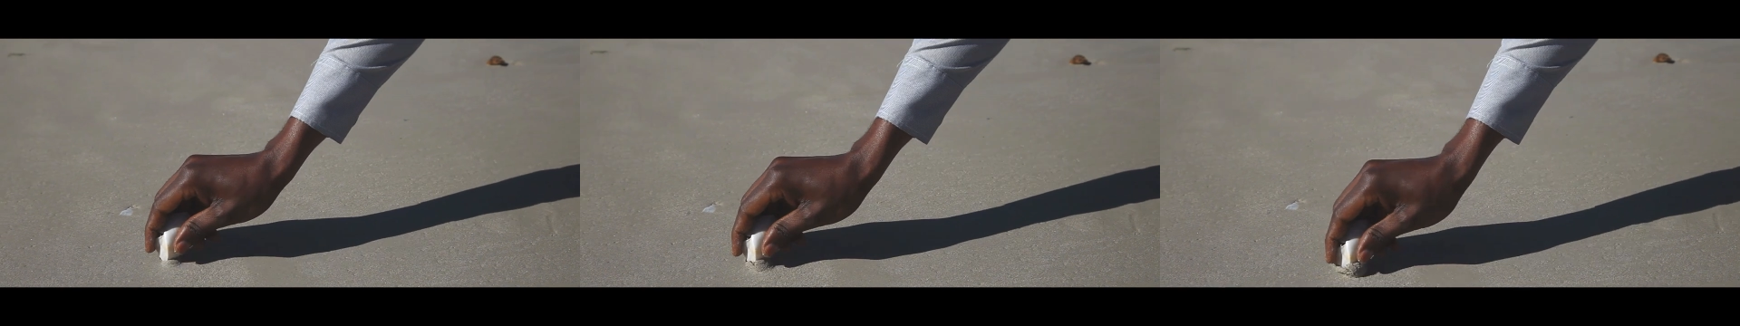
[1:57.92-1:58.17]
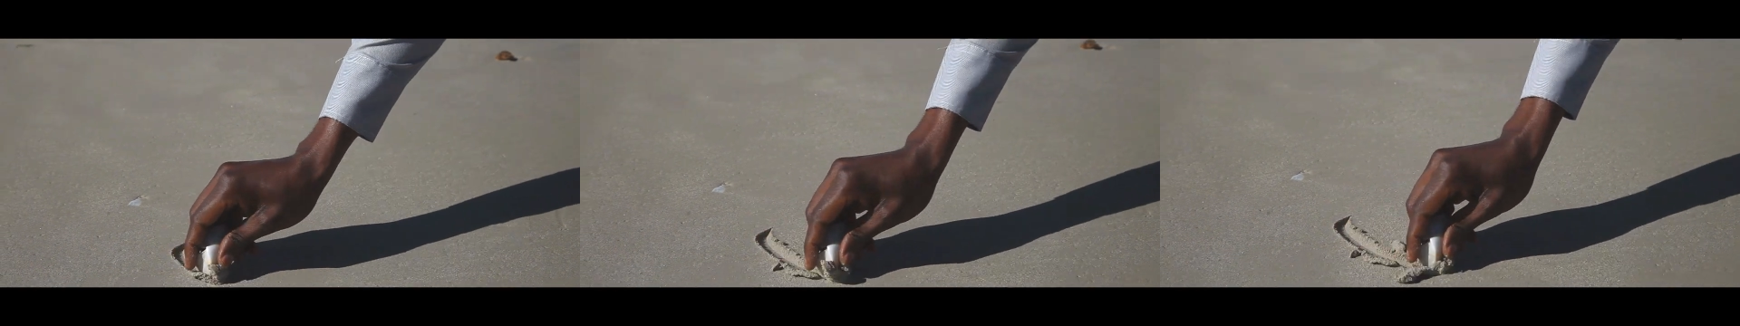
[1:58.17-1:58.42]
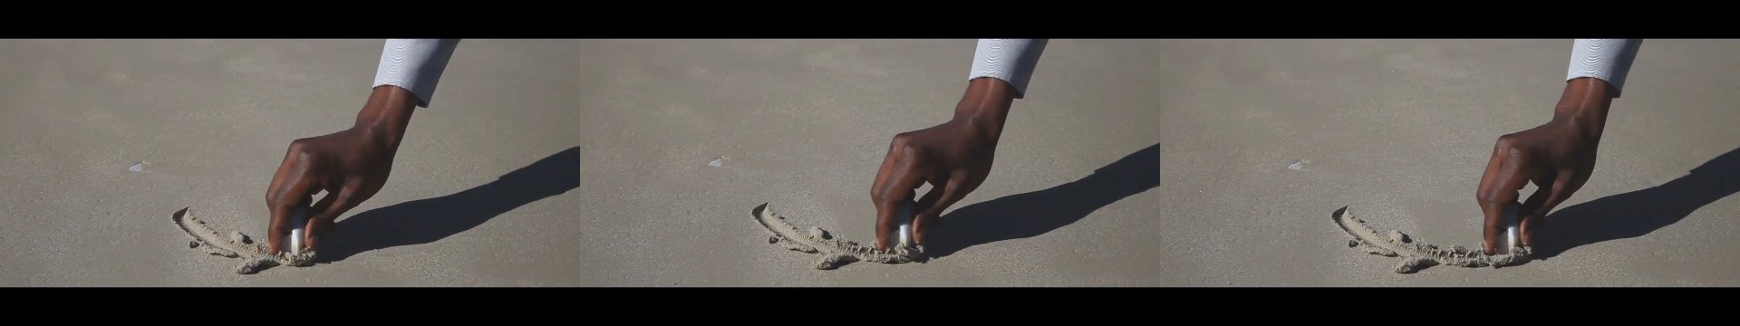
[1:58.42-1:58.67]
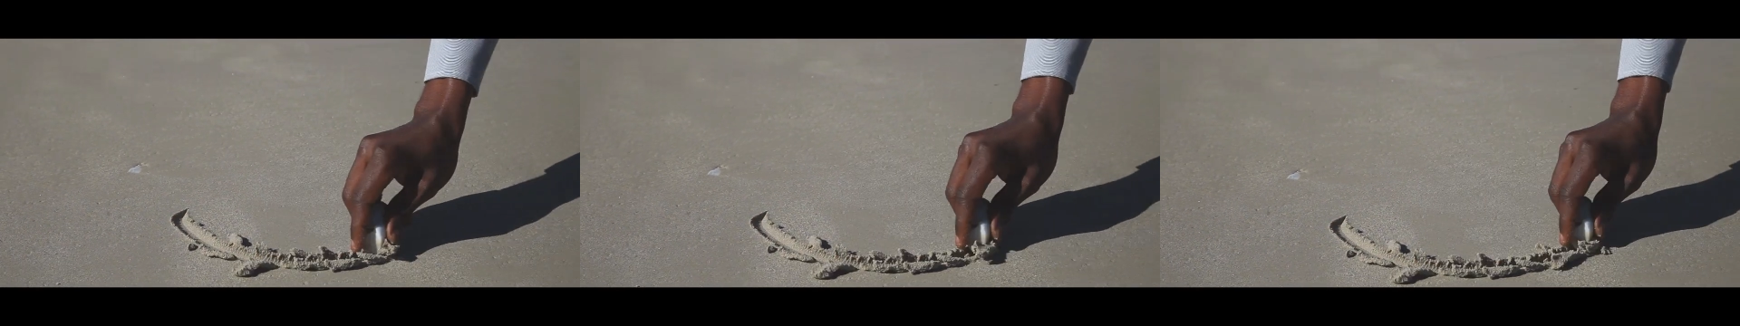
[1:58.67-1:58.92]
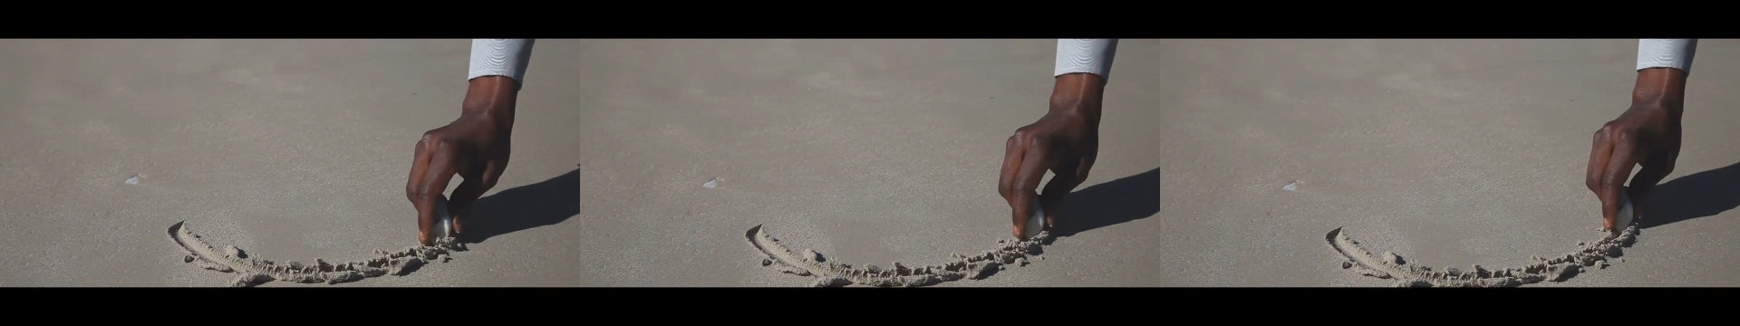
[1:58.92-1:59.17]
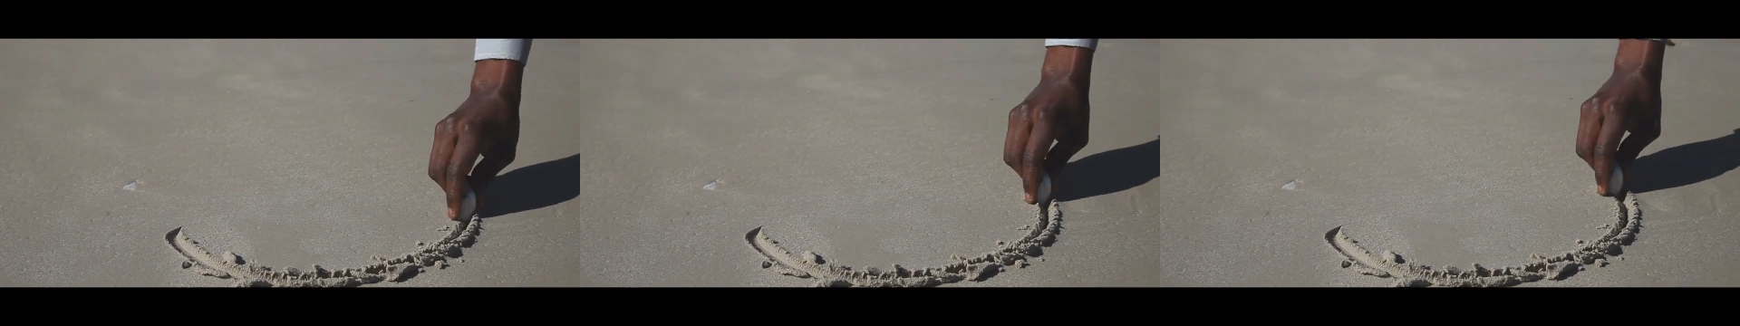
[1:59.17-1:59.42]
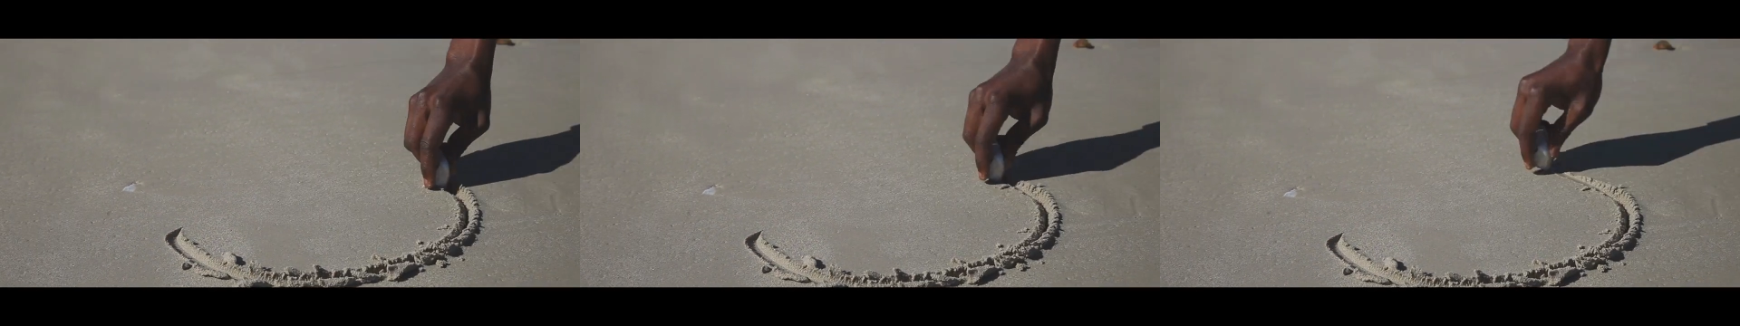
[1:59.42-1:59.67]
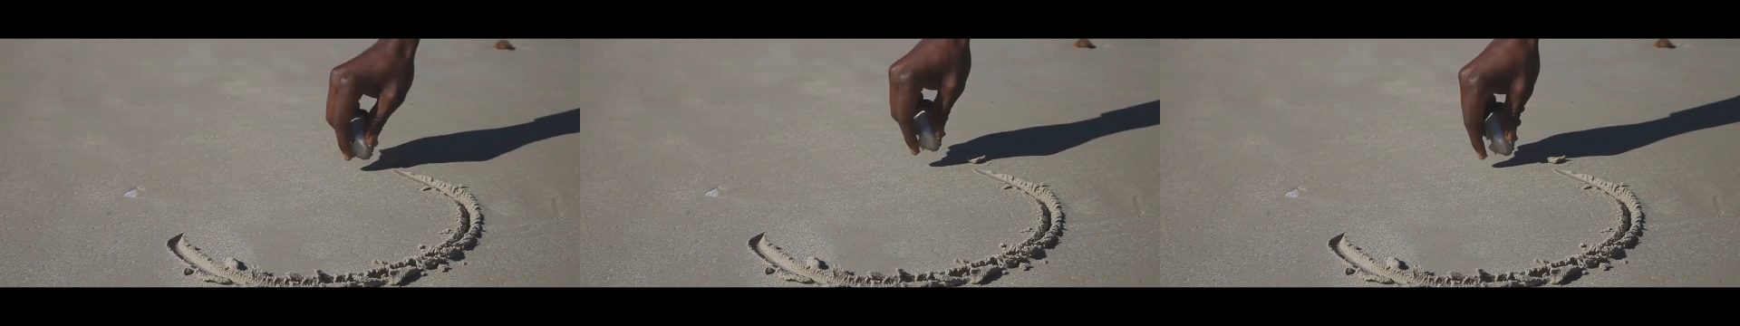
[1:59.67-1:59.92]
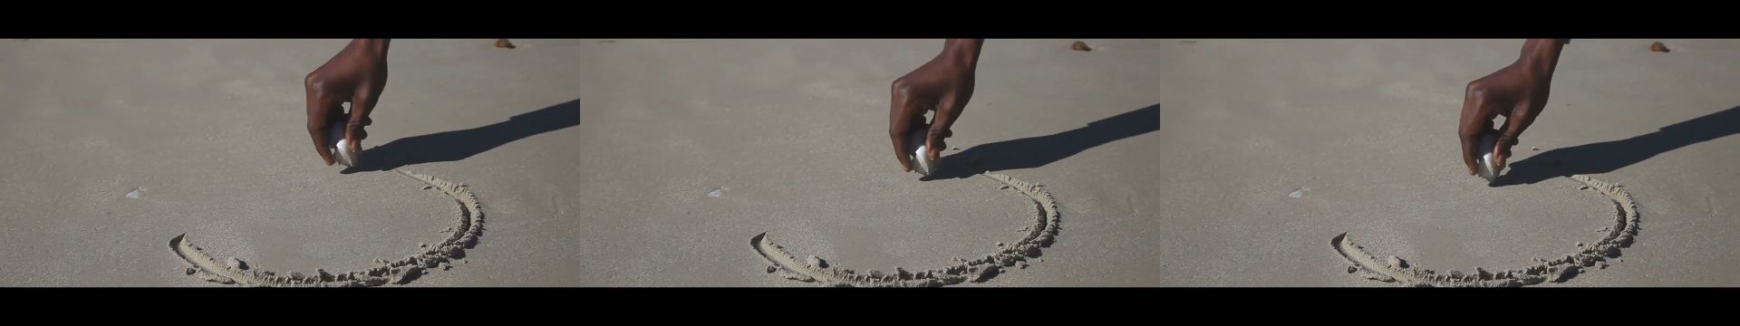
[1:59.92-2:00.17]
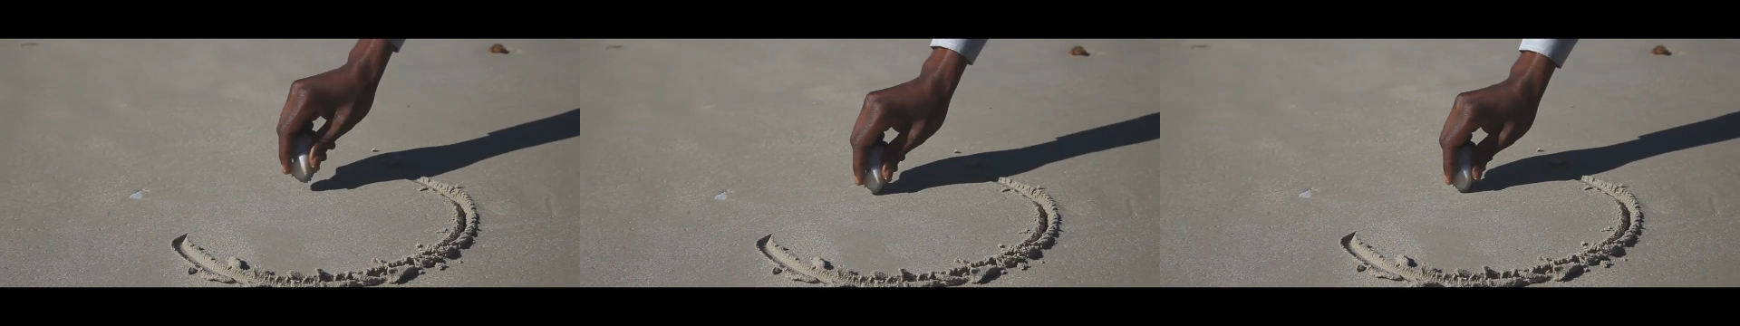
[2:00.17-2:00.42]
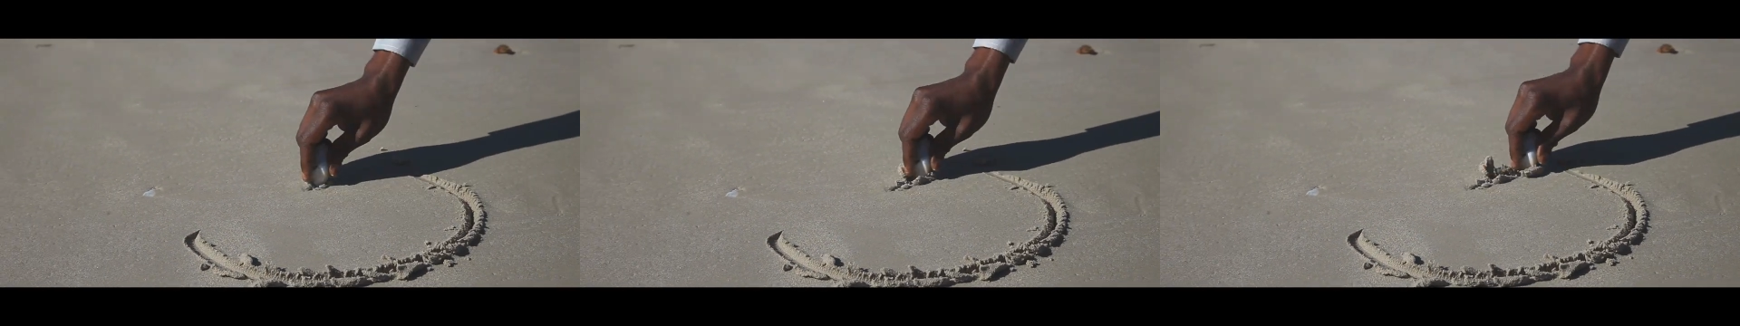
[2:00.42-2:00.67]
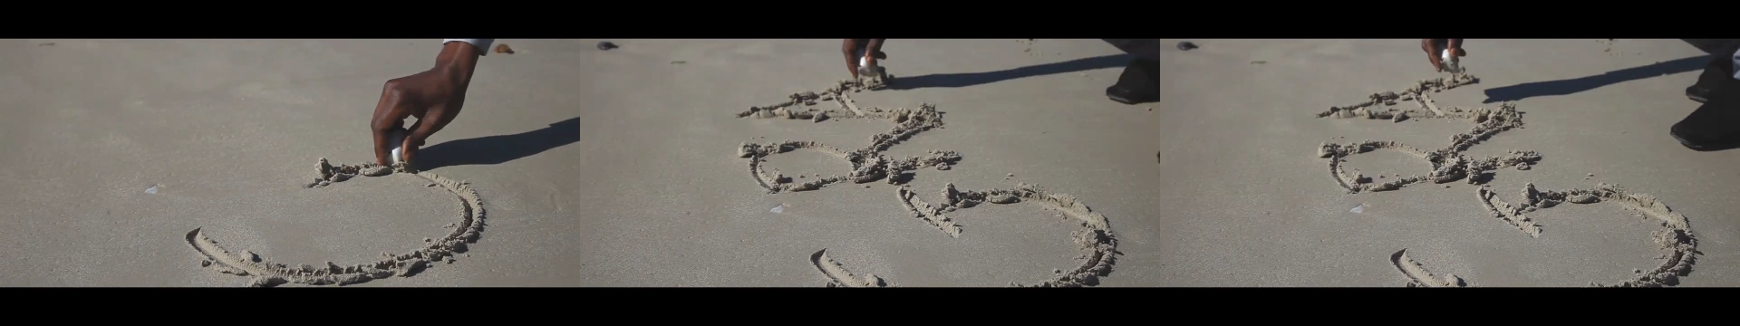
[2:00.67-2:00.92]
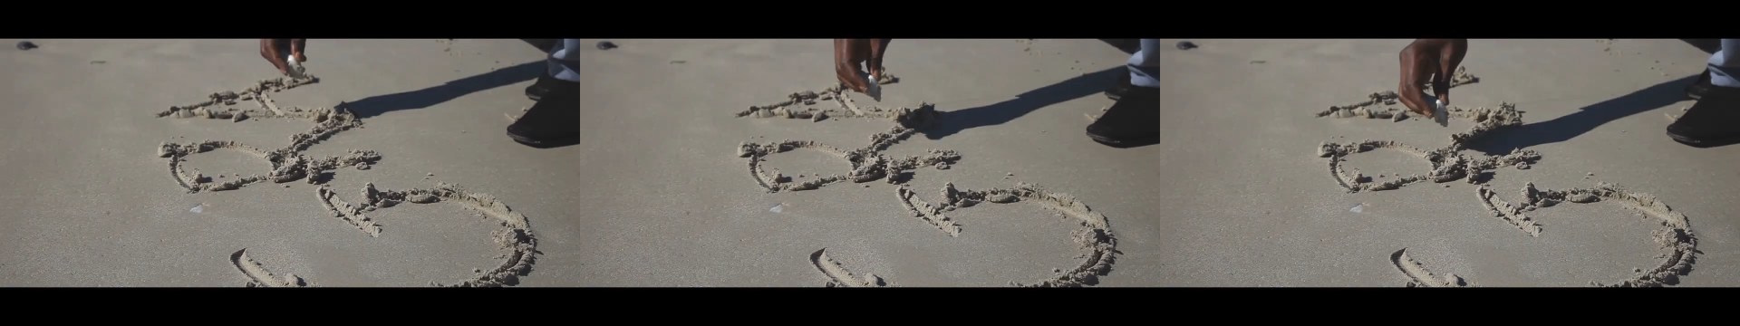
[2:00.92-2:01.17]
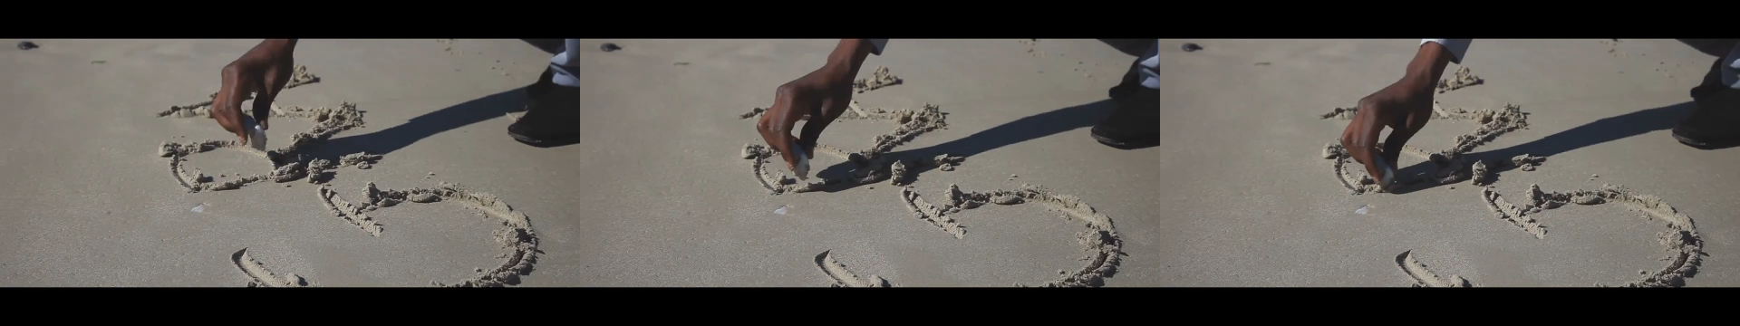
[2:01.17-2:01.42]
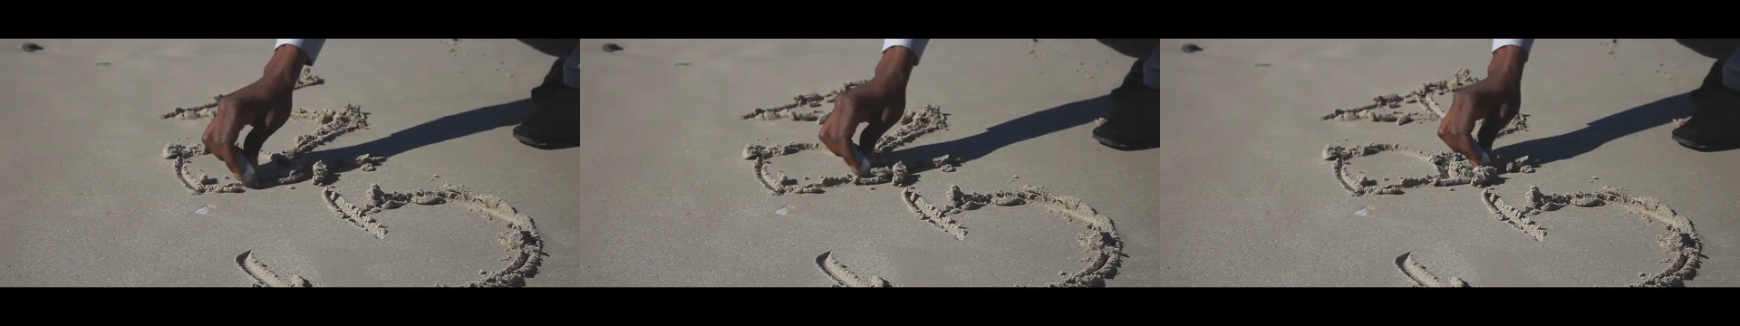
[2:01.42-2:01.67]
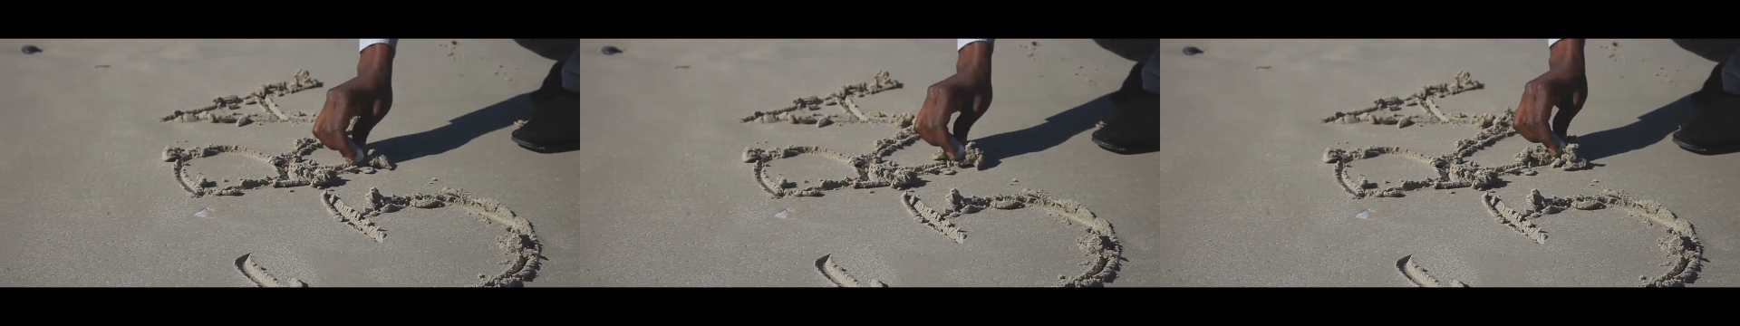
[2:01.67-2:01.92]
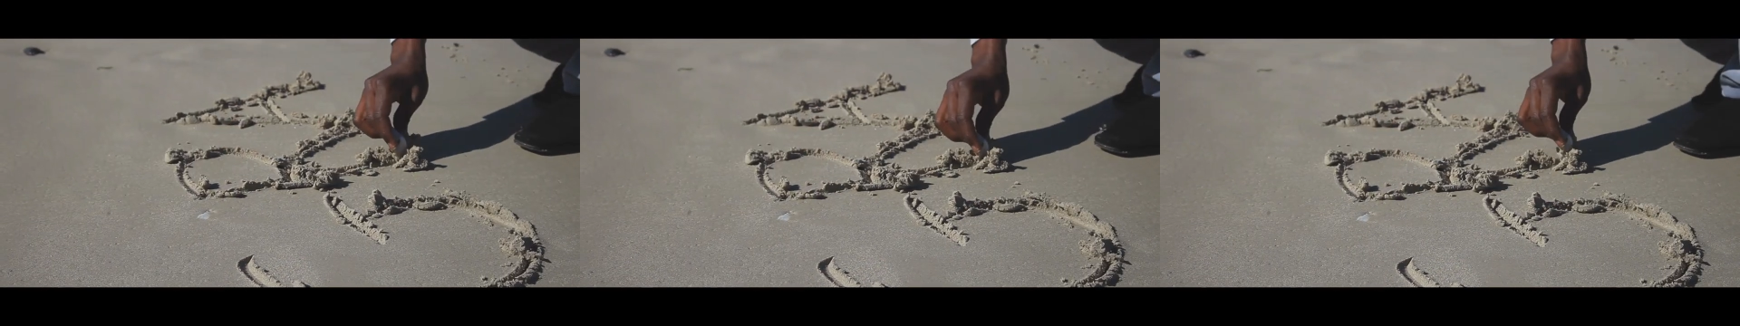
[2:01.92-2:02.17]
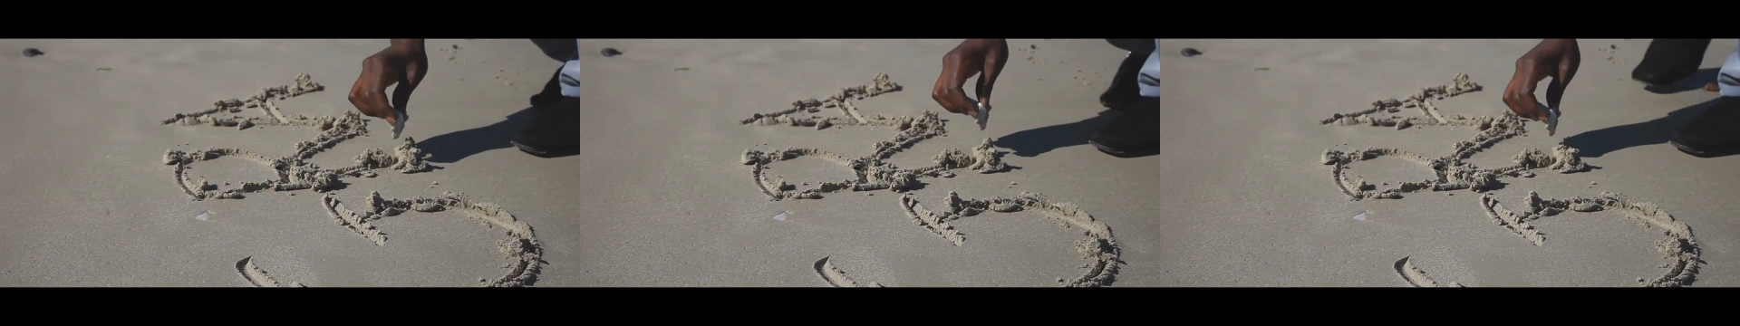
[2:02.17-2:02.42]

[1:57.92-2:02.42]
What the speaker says: (no speaker visible)